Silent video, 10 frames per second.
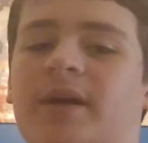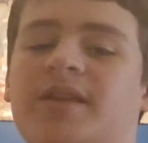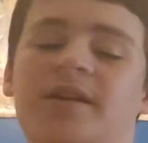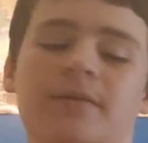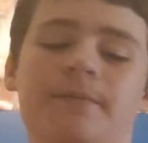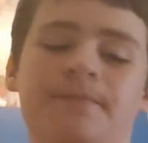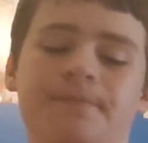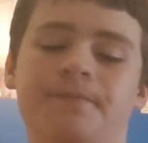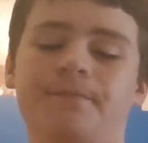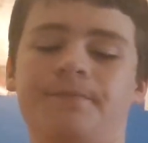thing.
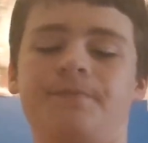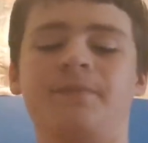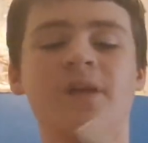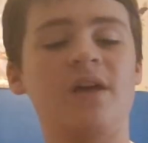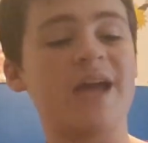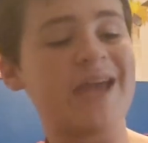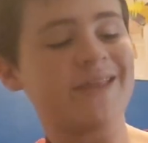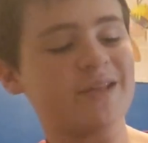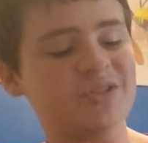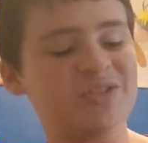And
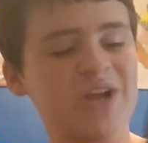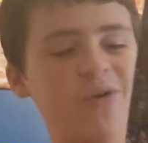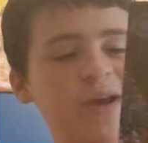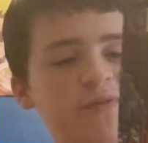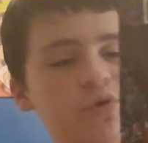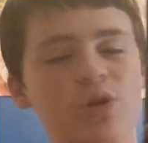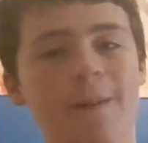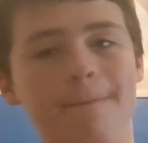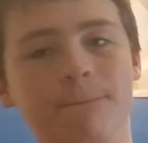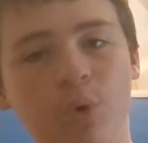then
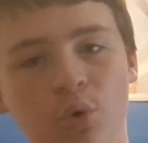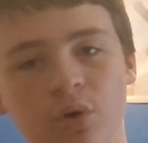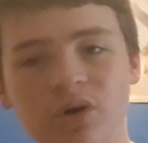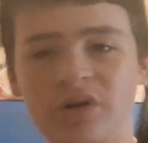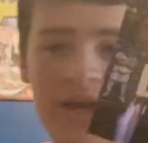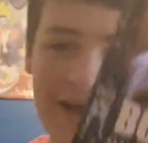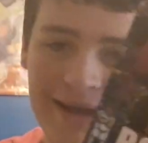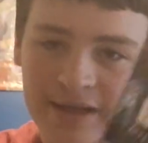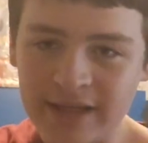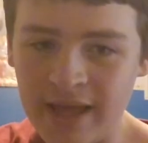Daredevil Born
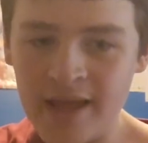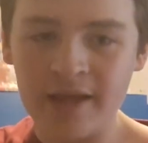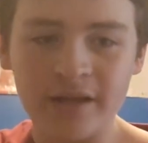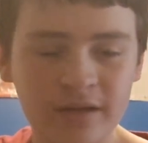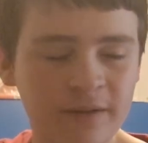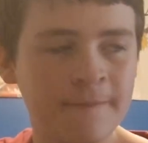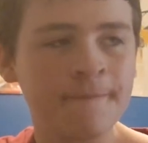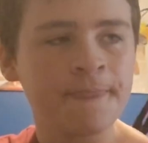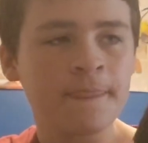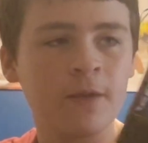Again.
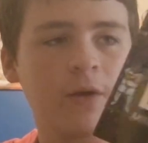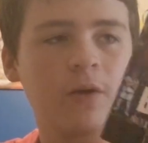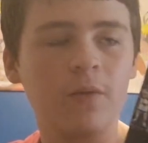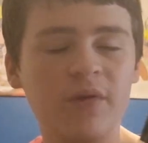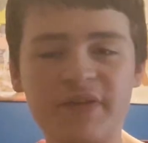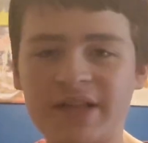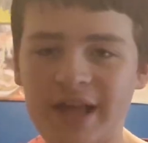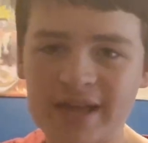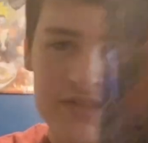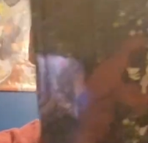One of the
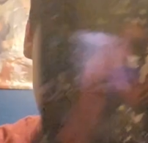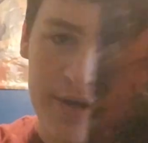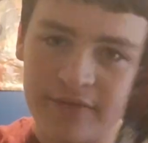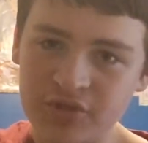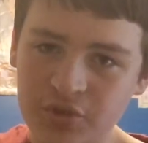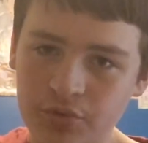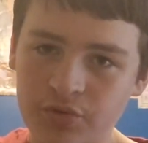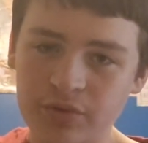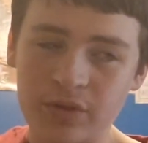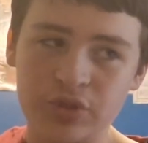classic Daredevil
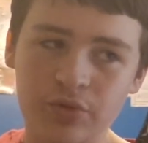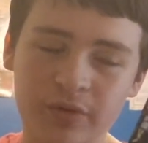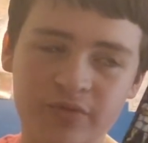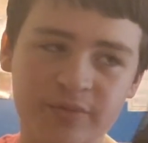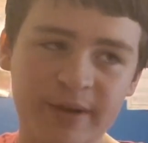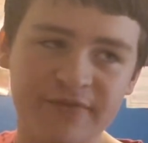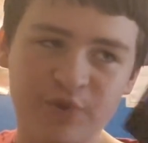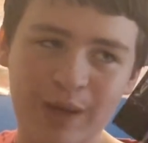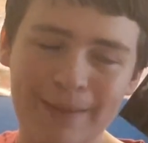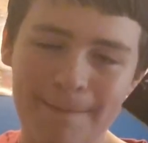stories written by
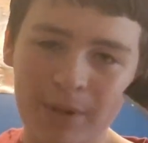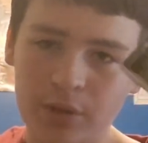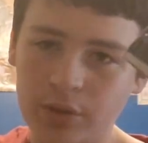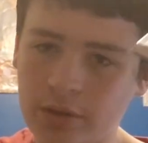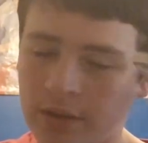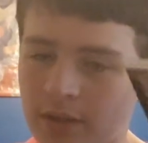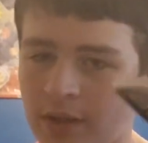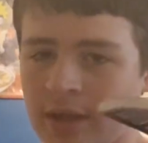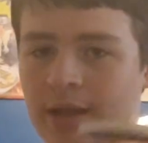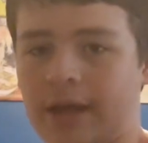Frank Miller.
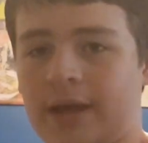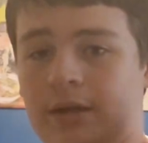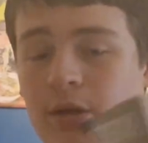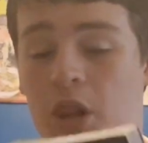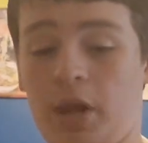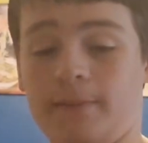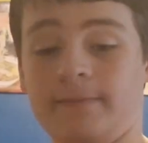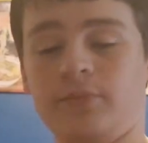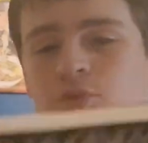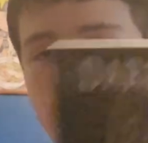And it
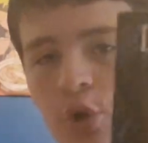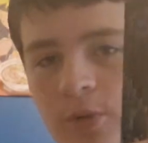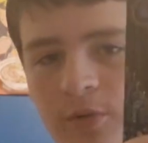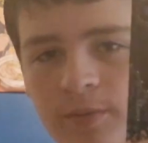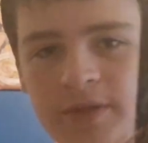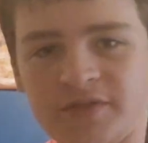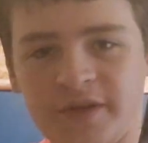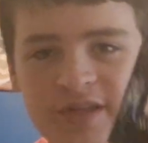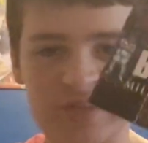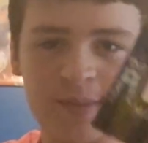was so much
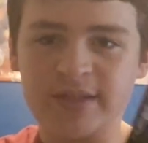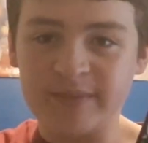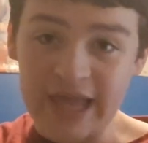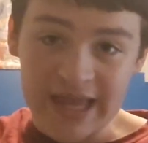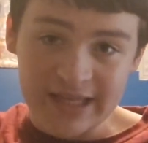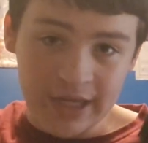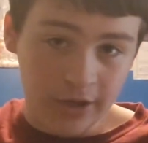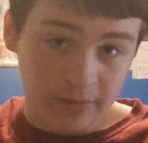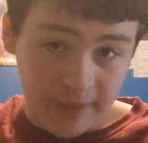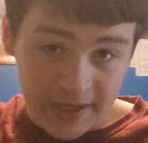fun. This makes me hate
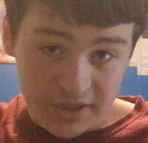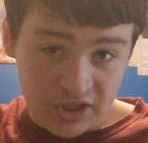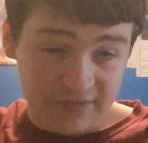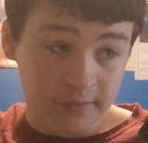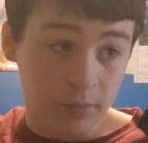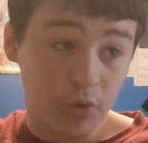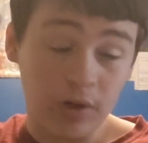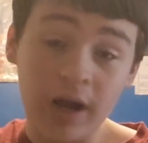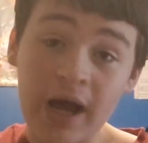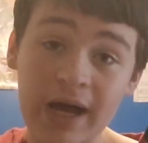Karen Page even
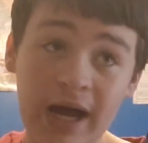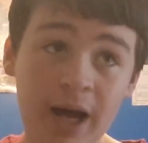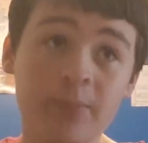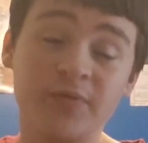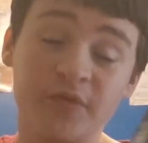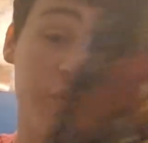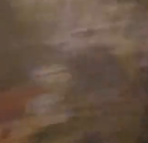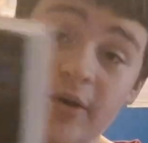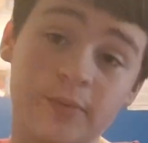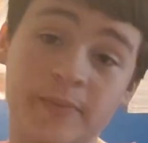more. I prefer
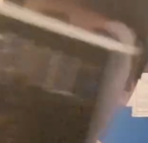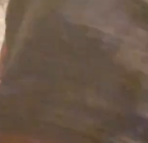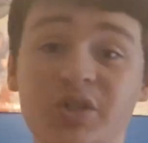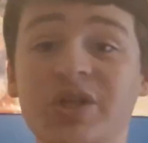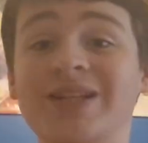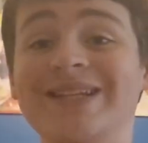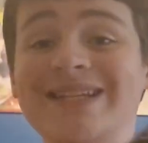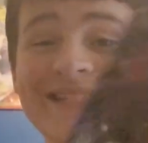Karen Page in the